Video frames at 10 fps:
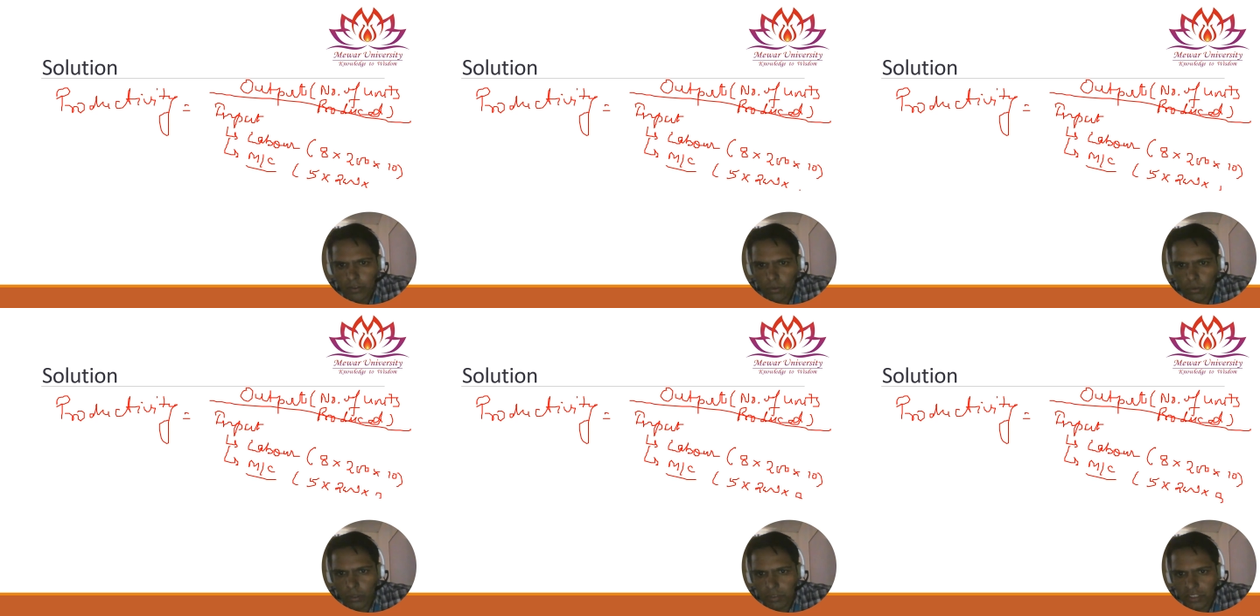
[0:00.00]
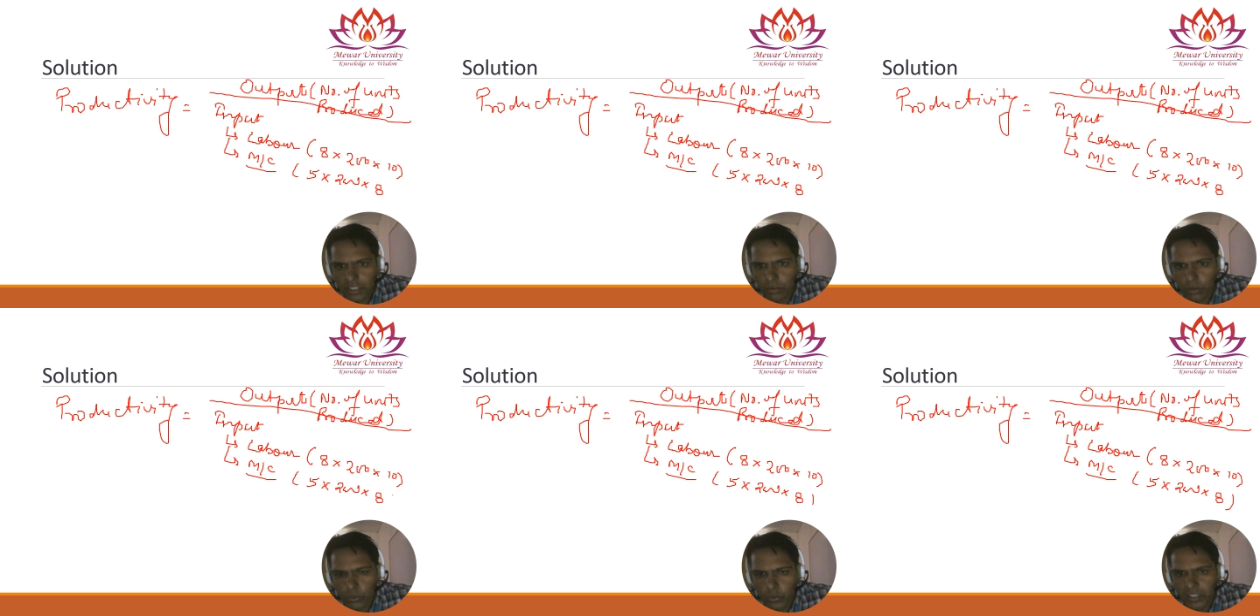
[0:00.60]
so the machine is
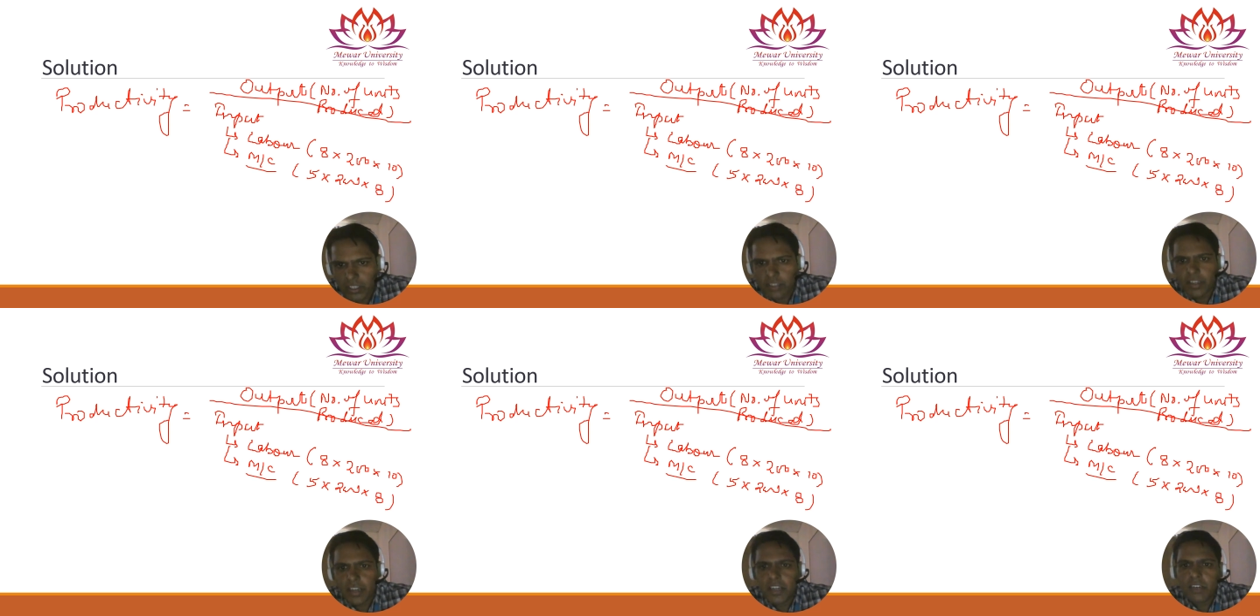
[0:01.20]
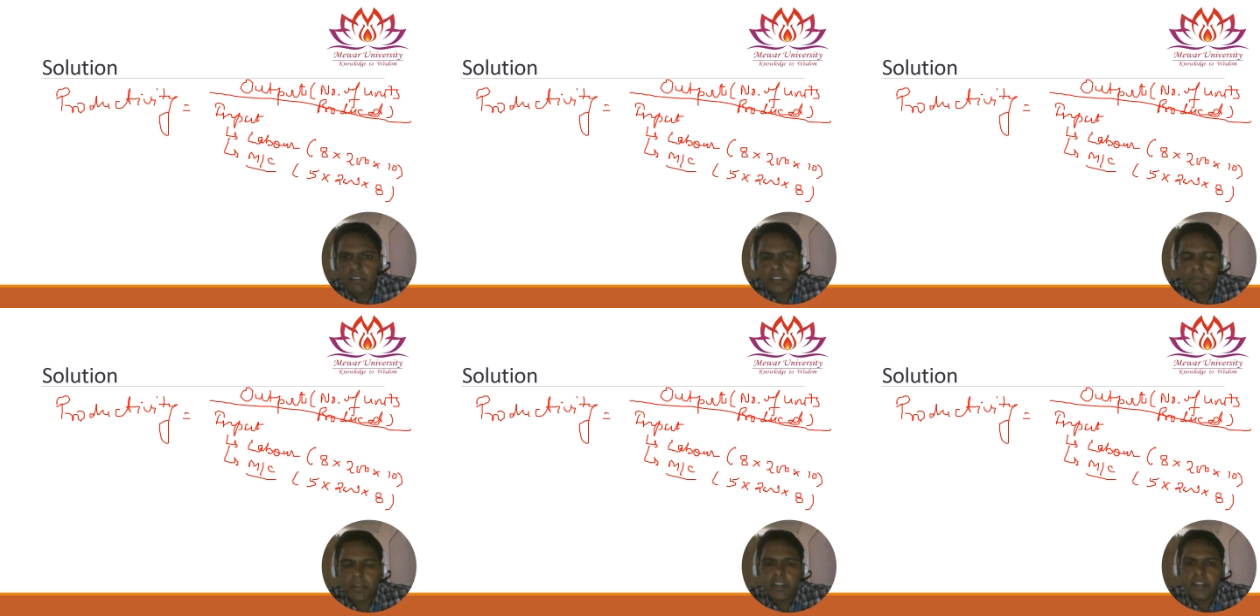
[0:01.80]
also working 8 hours
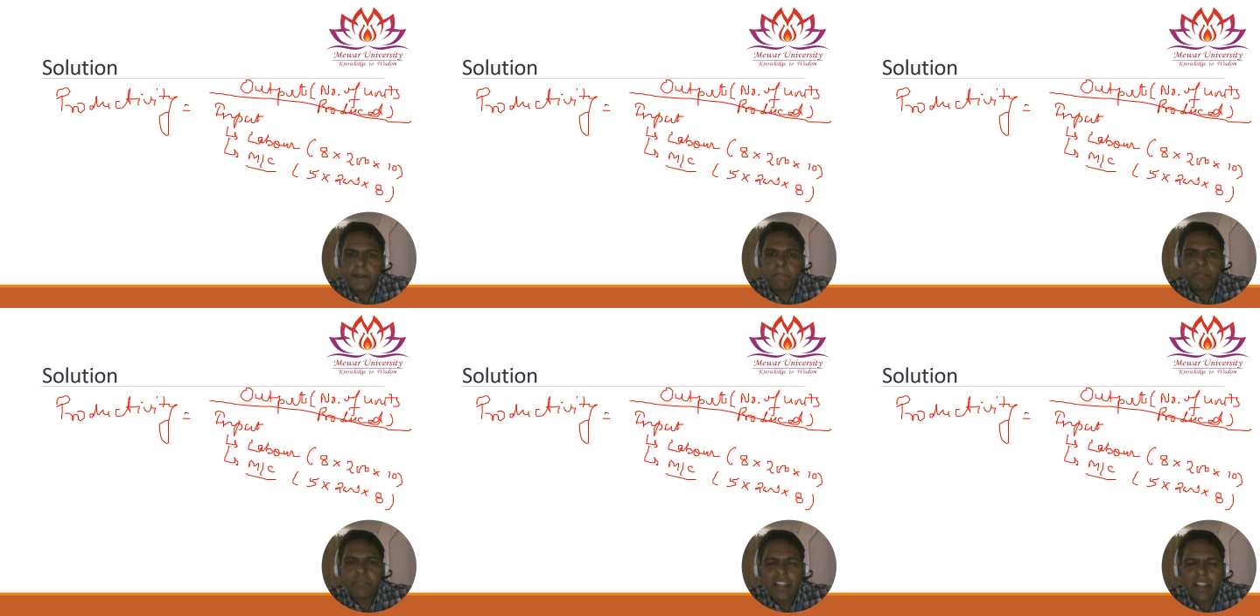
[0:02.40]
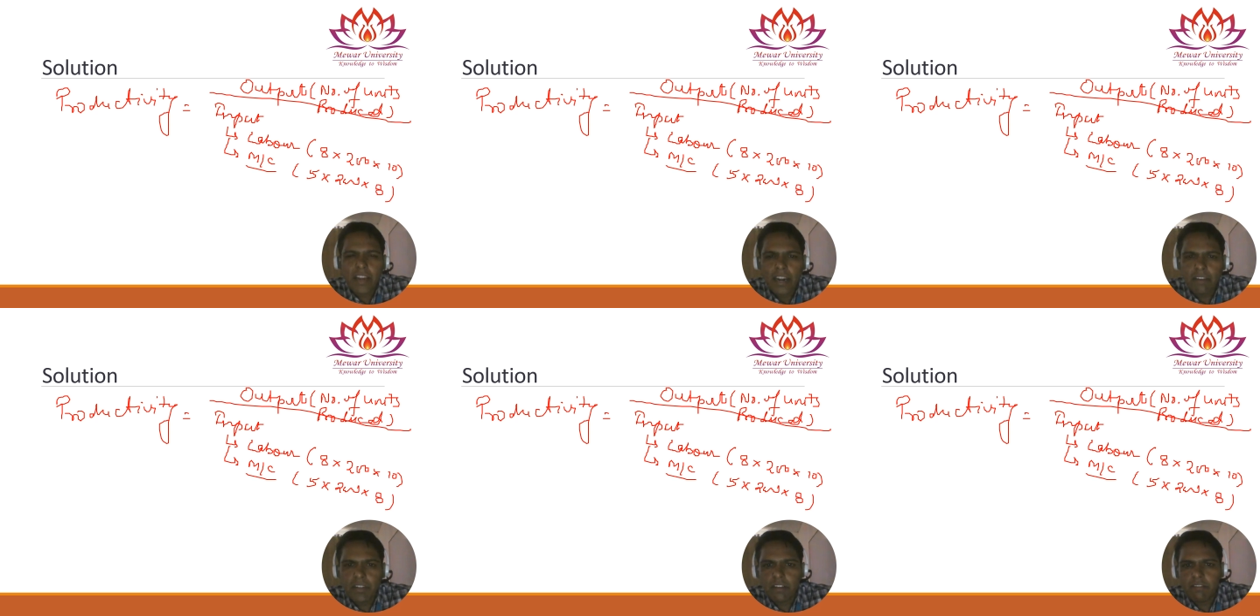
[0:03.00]
per day
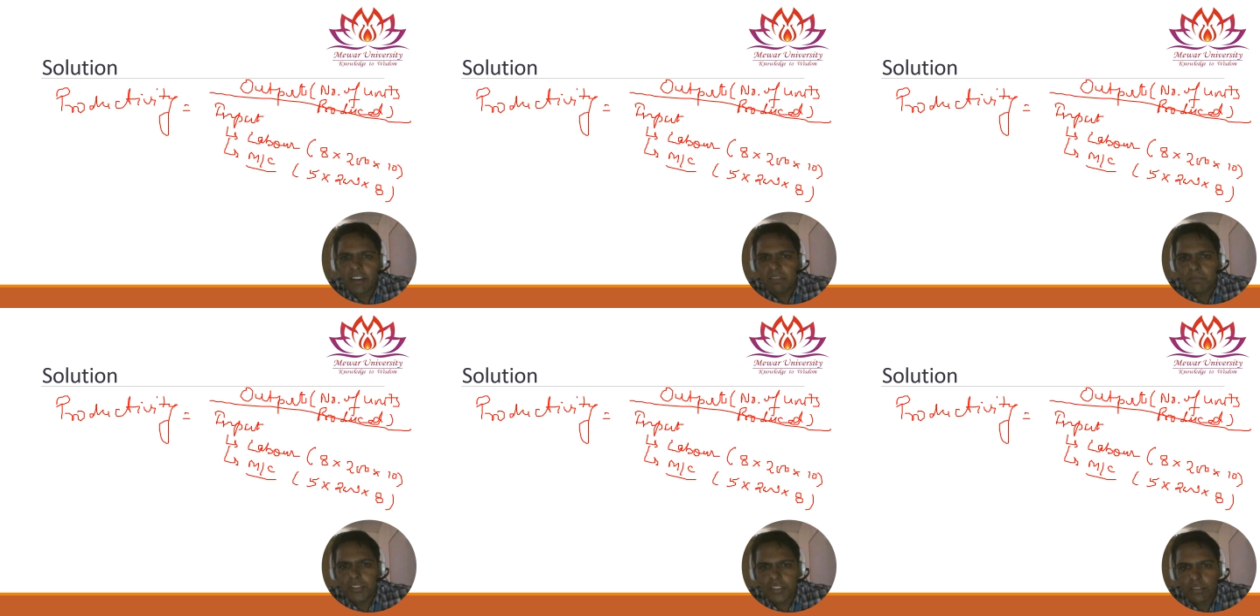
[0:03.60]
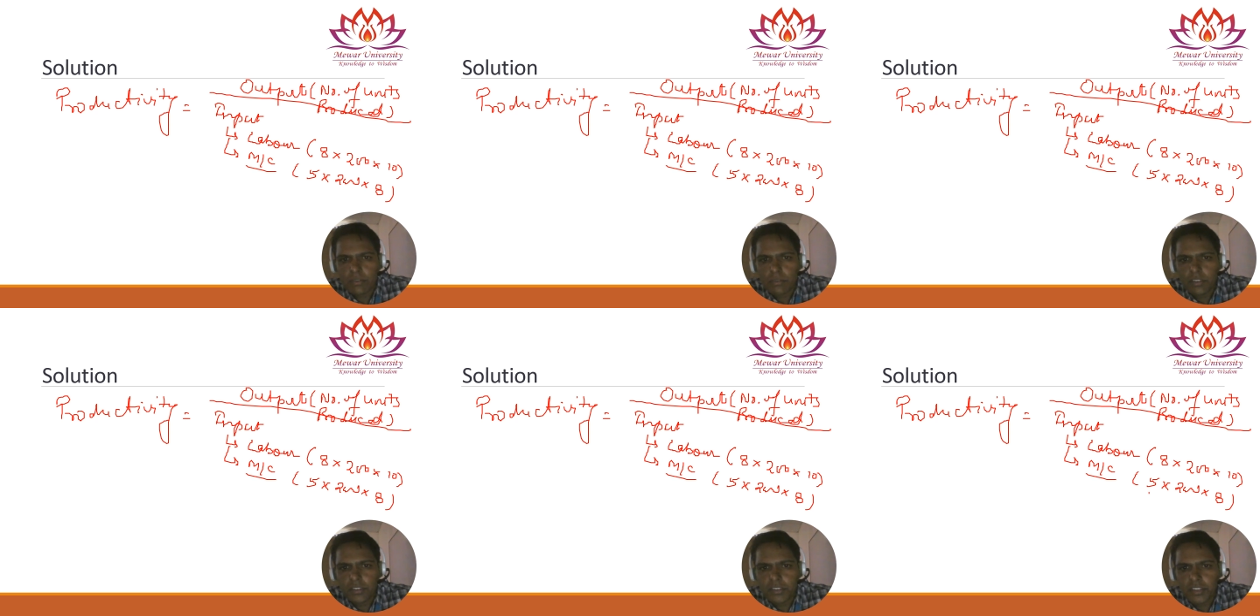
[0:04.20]
and we have 5 machines so
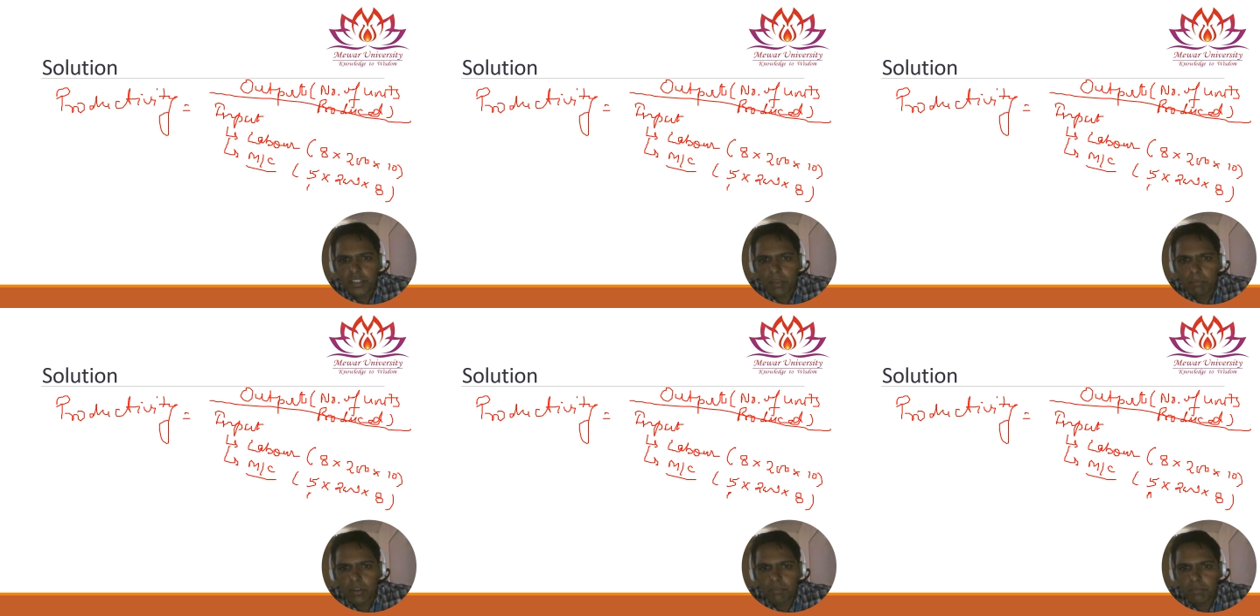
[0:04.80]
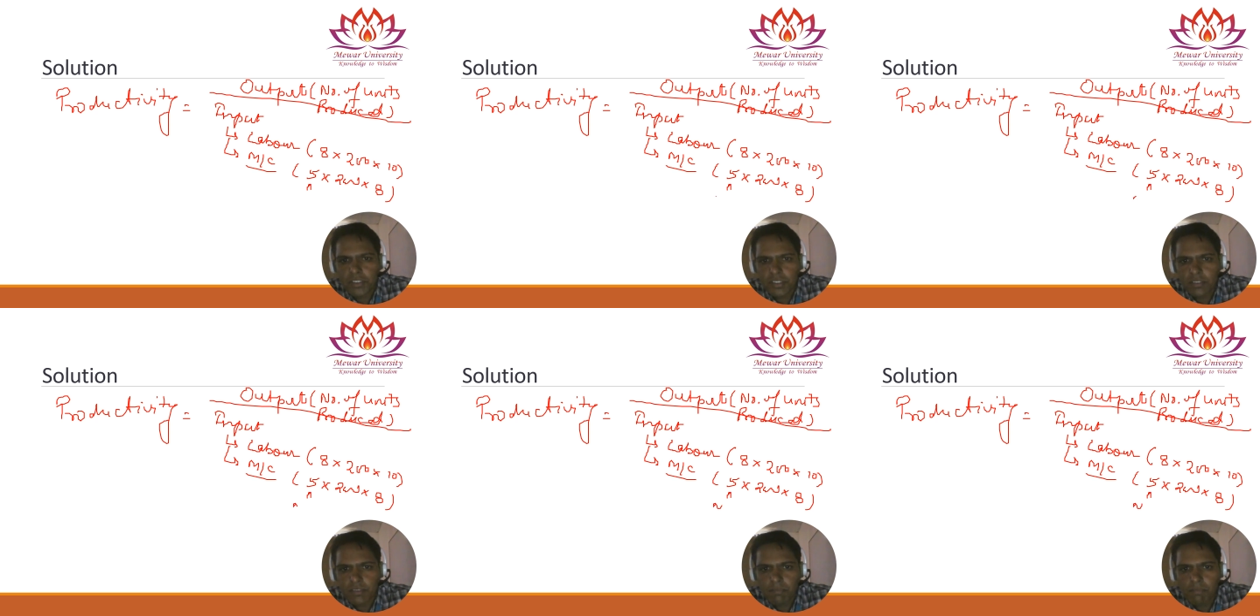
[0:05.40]
this is the number of
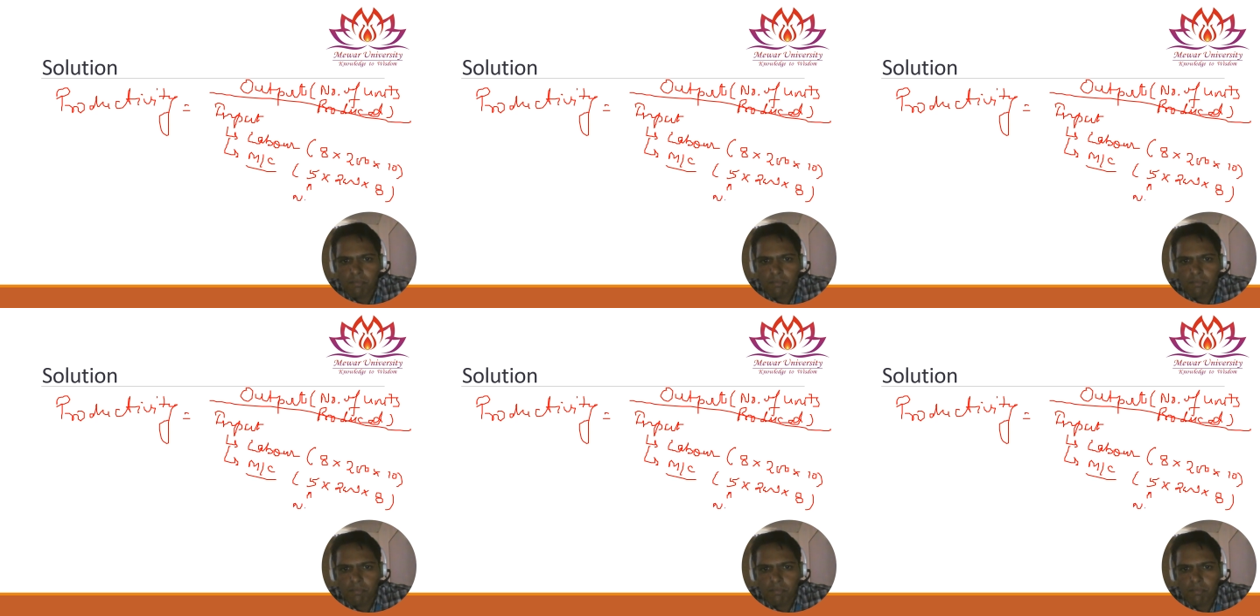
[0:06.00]
machines